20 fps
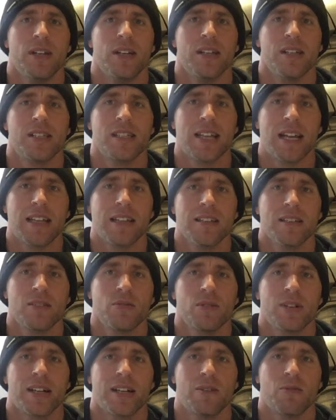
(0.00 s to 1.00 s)
stainless
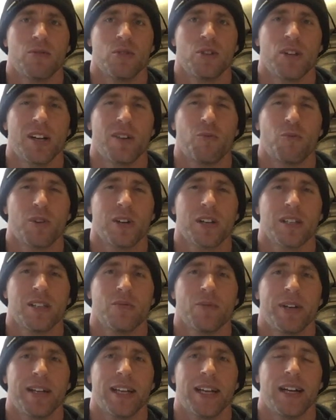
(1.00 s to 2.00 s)
would kind of try to work its
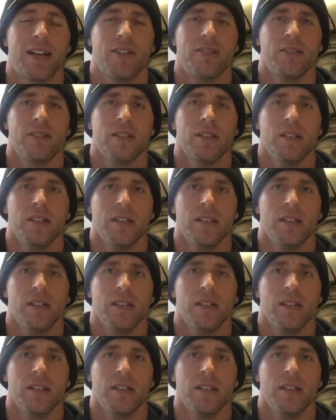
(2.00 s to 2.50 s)
way out.